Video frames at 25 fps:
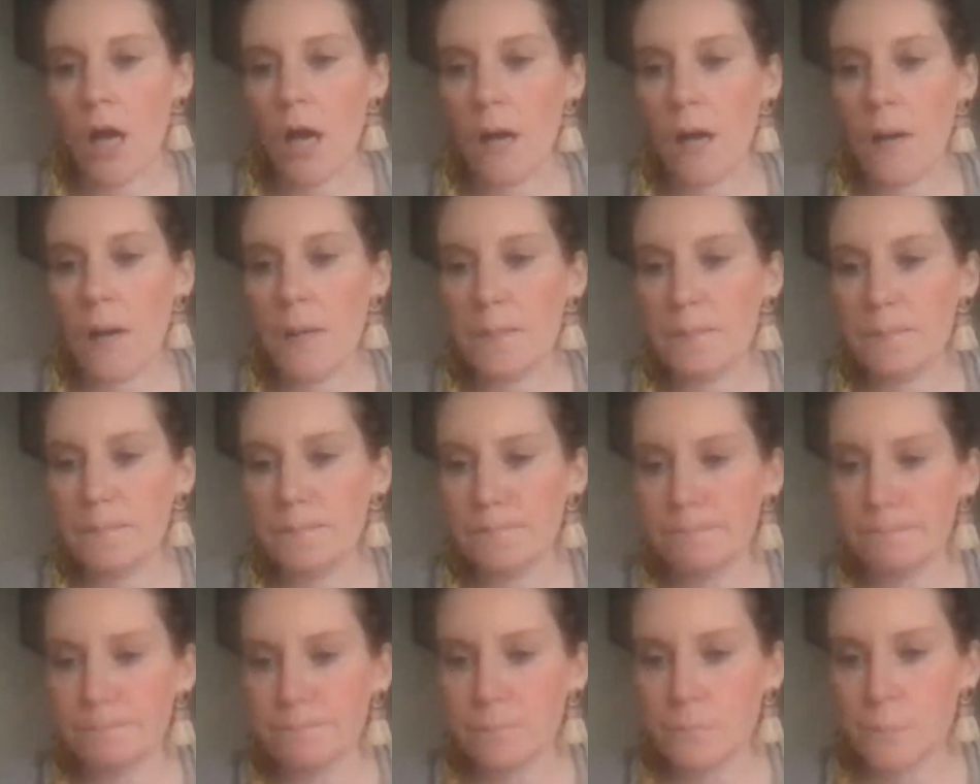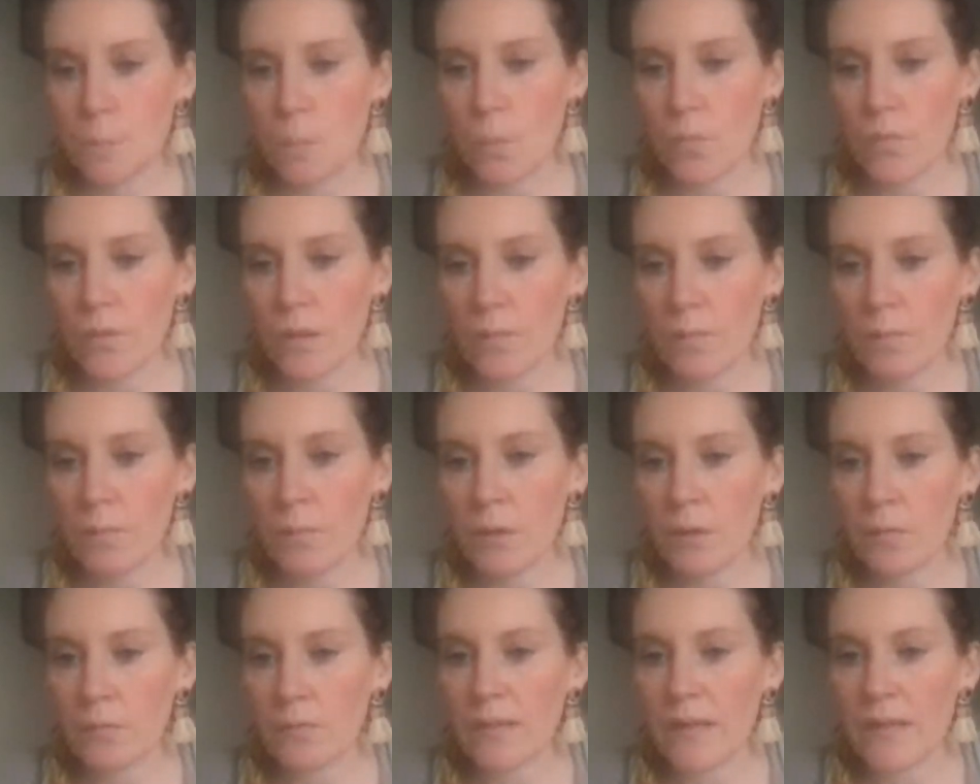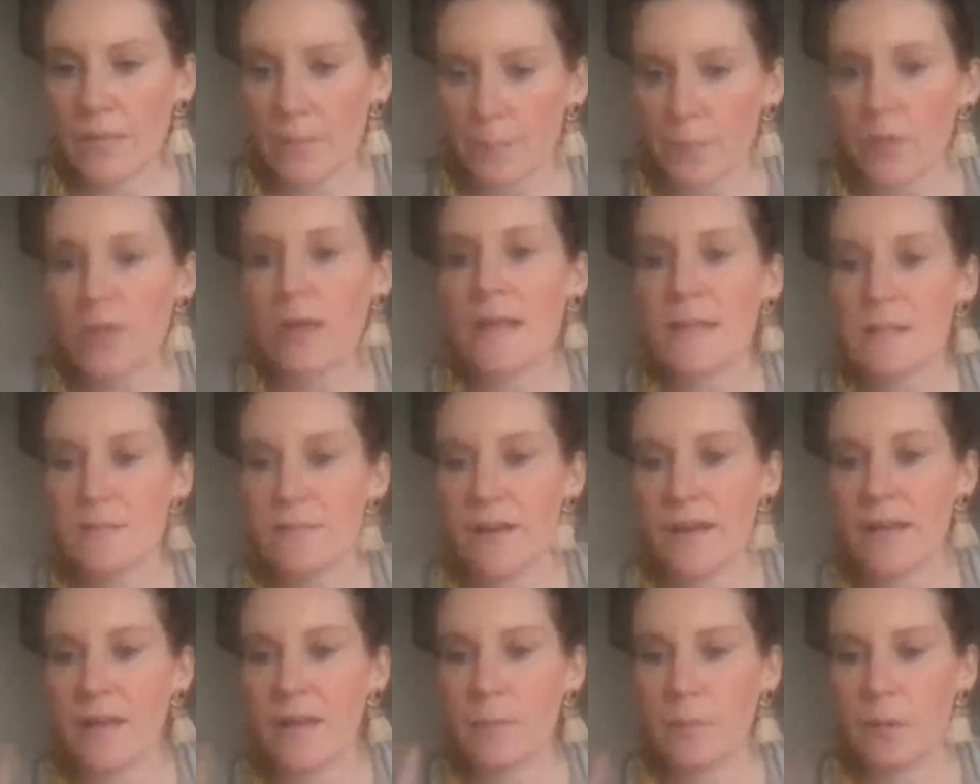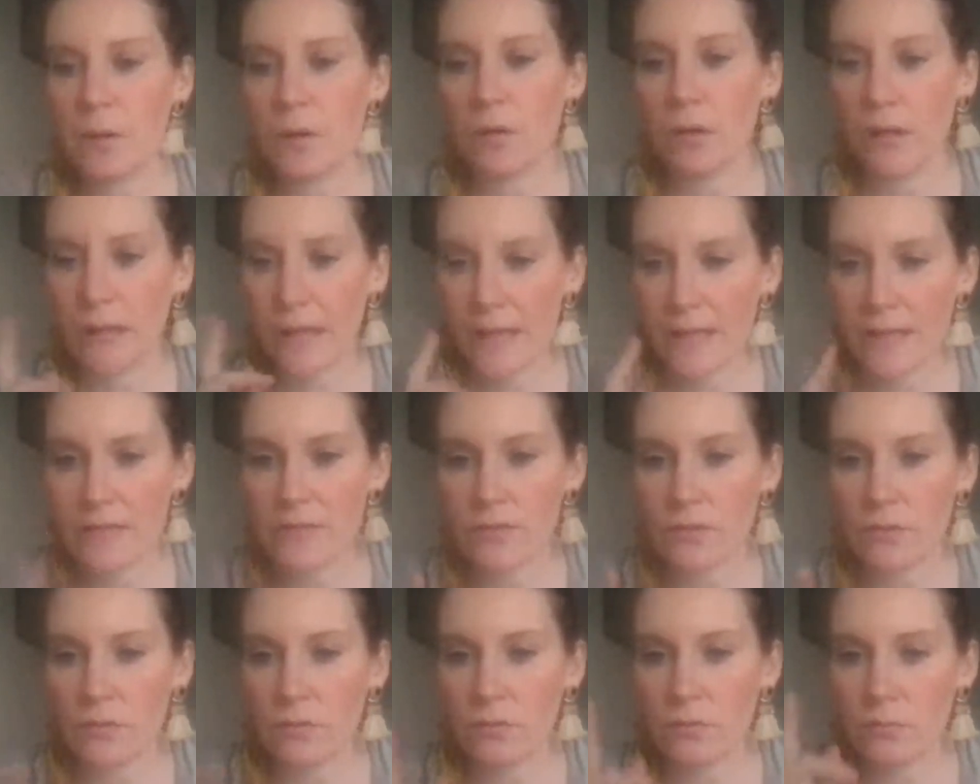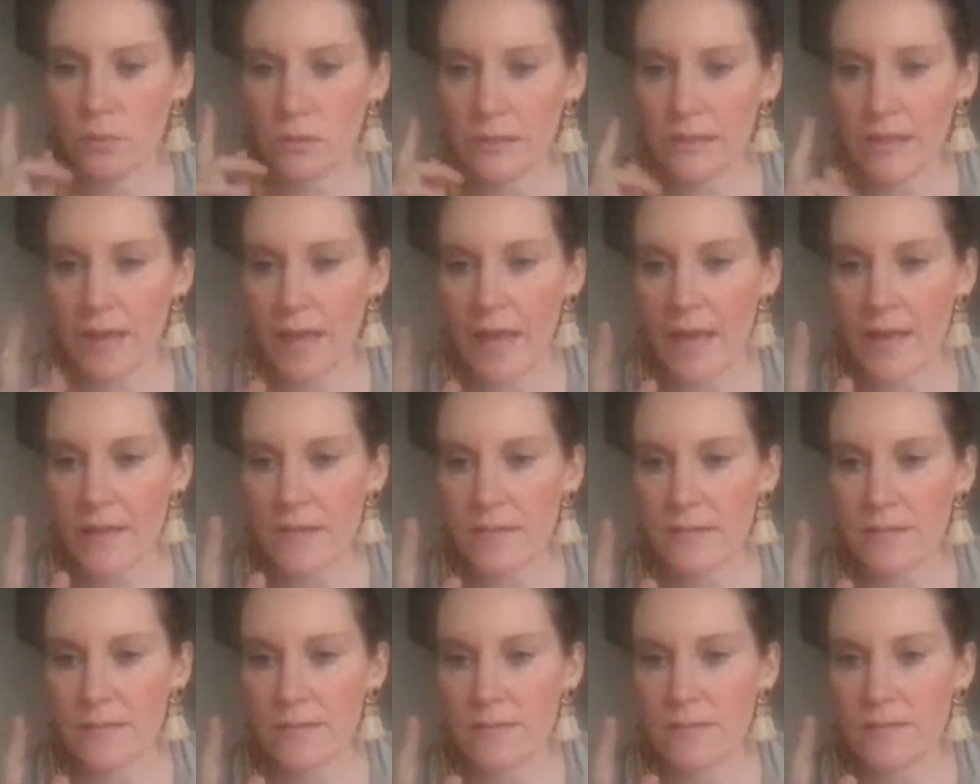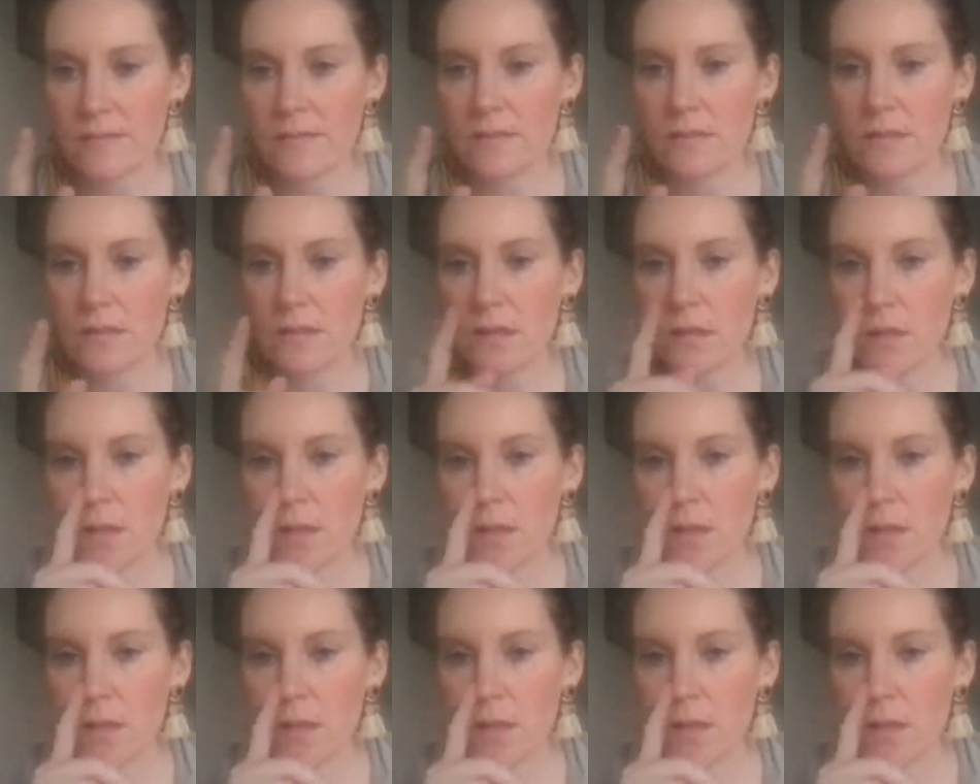Well, the book is available on Kindle, yes.